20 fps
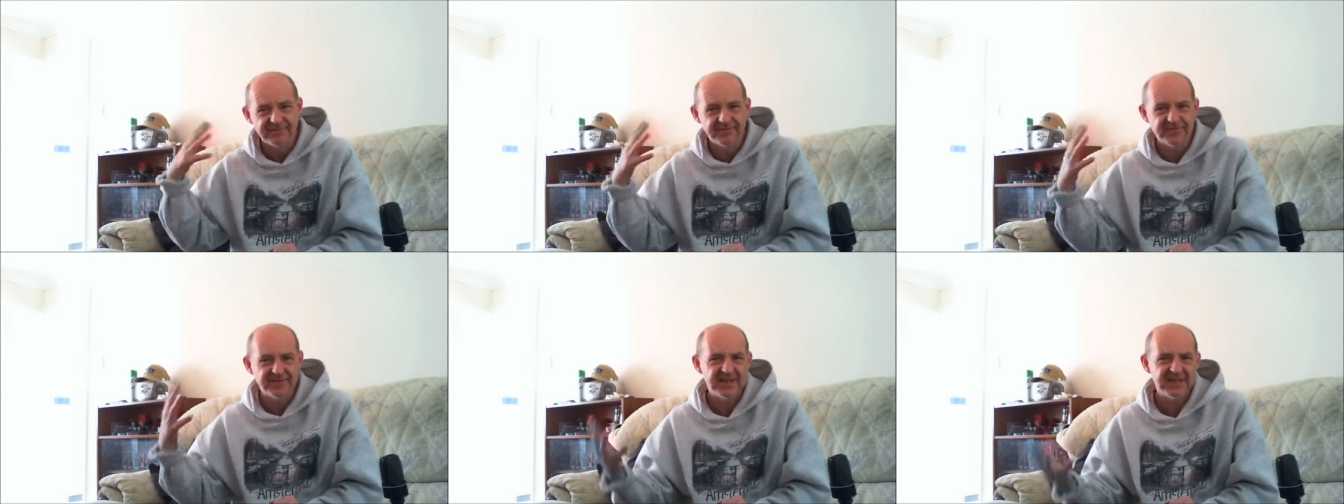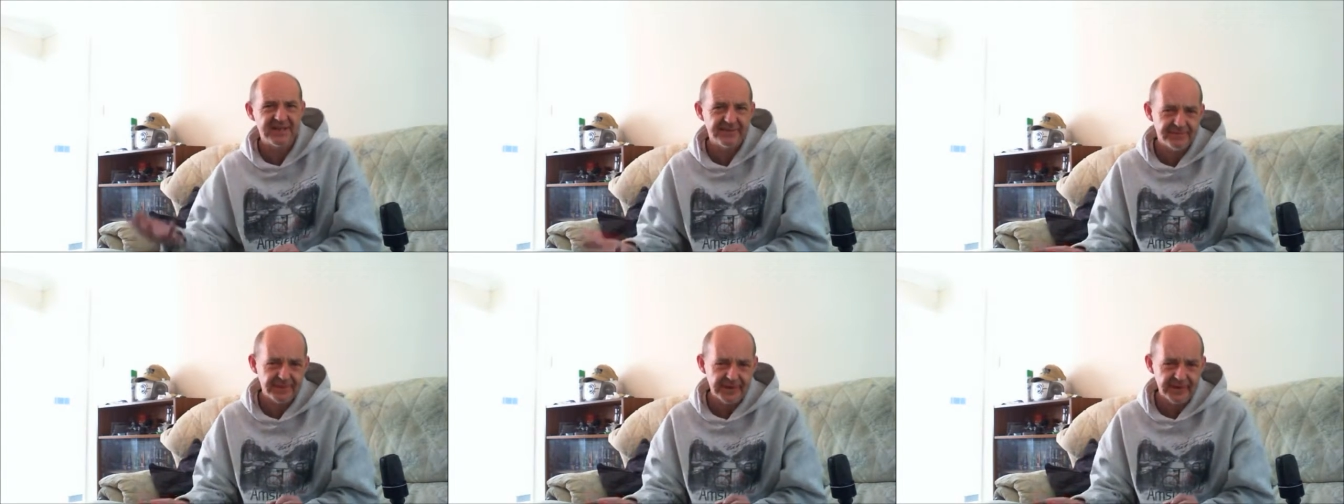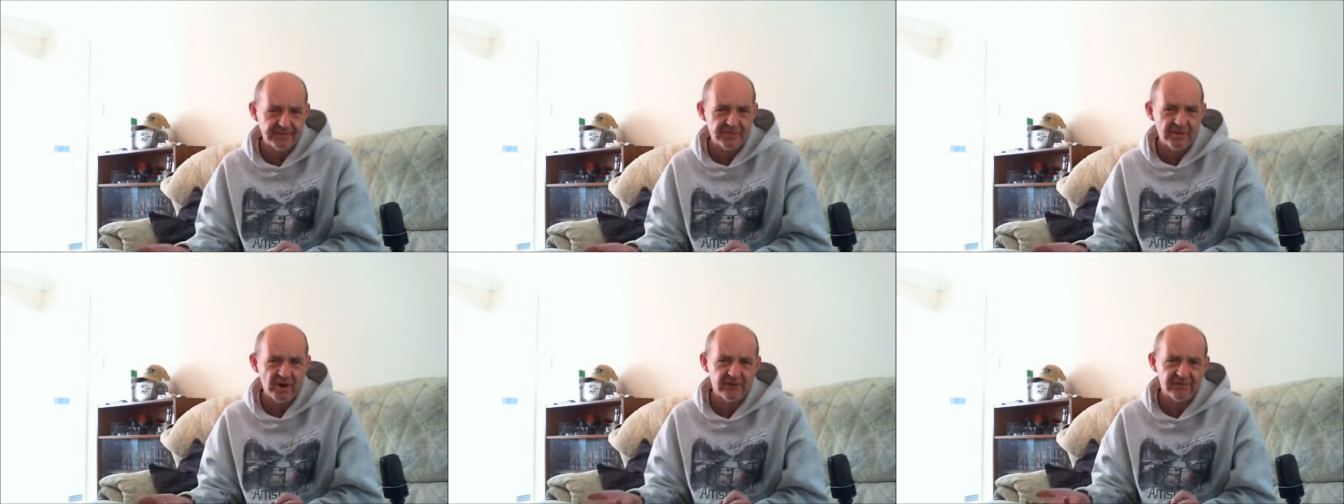TV
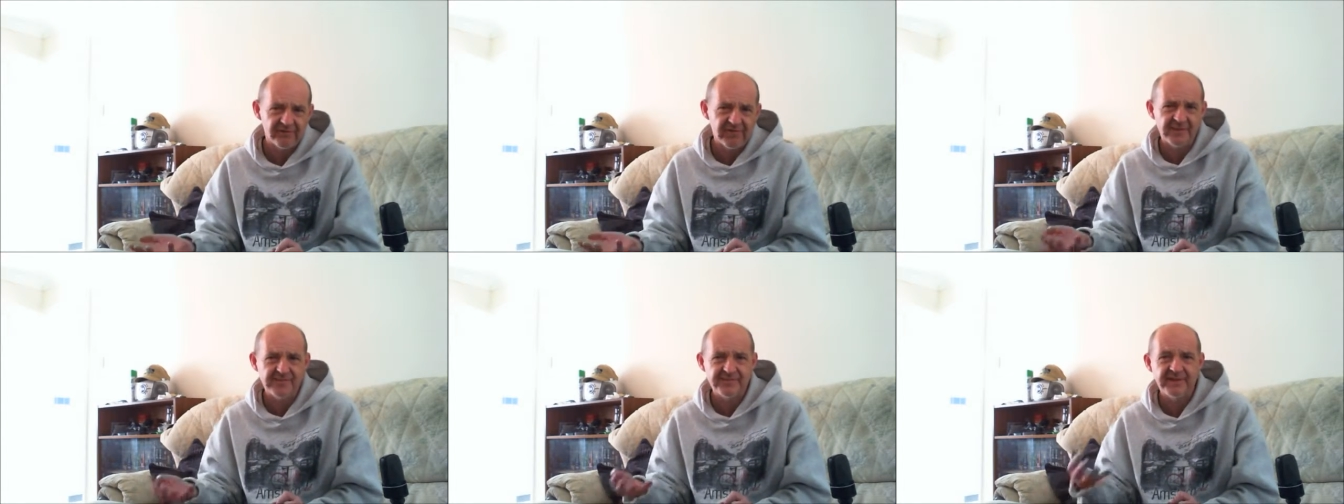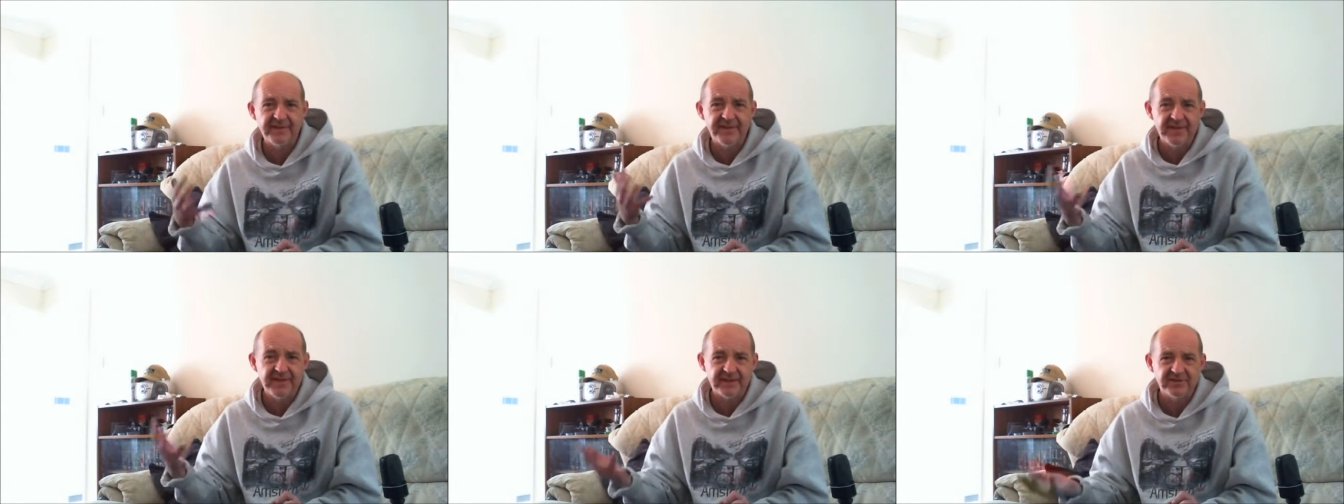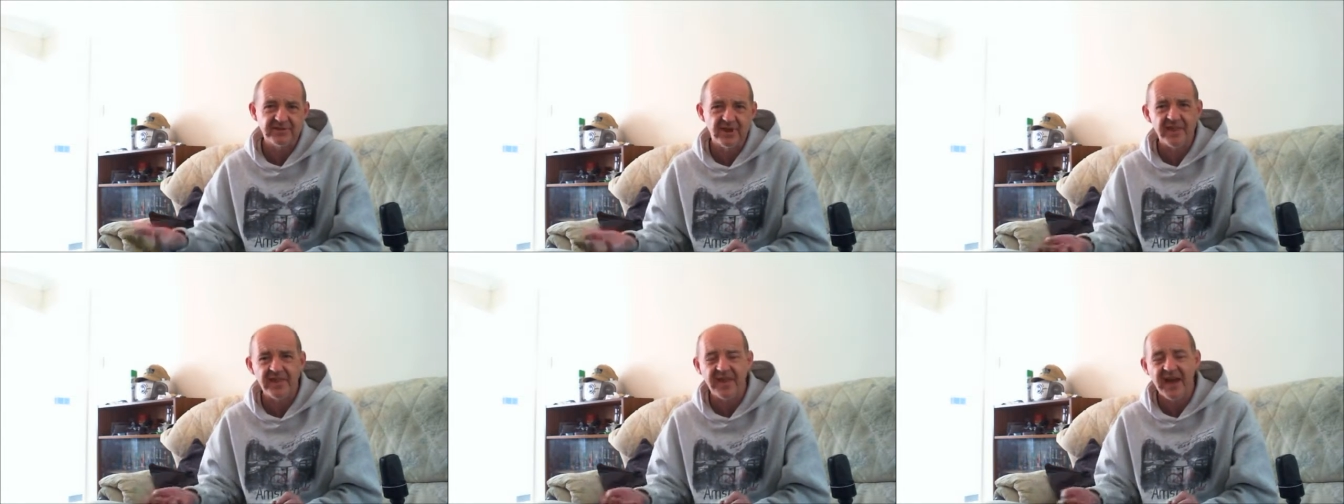programs and things
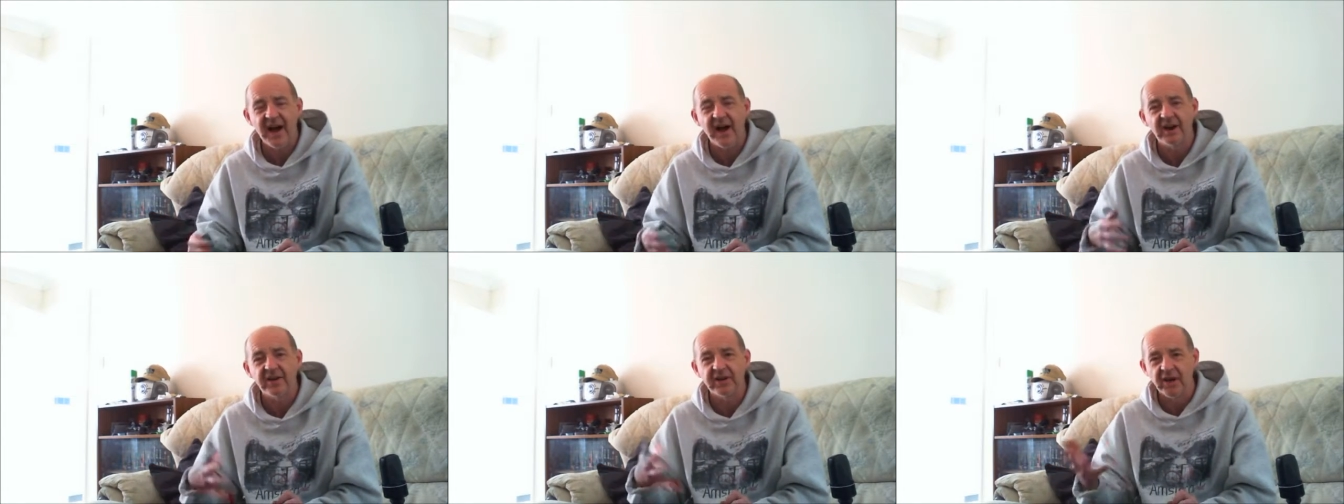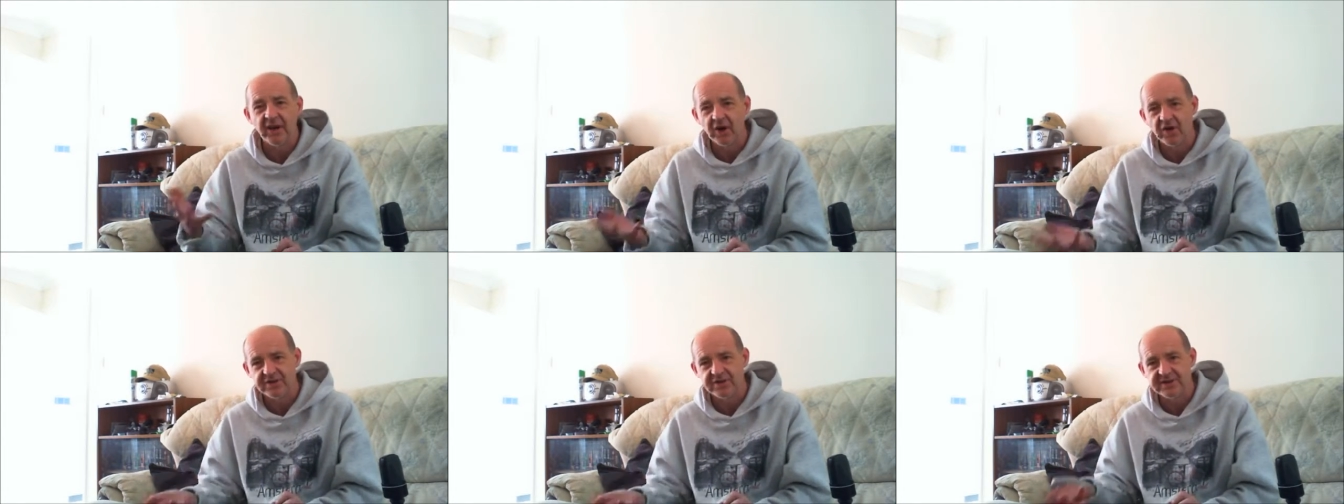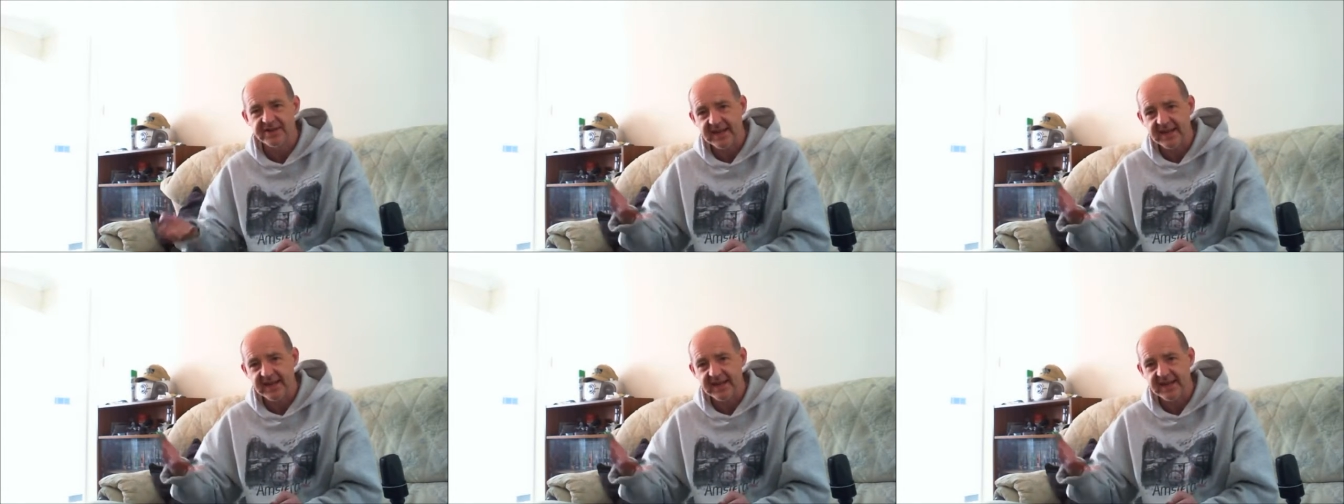like that I can answer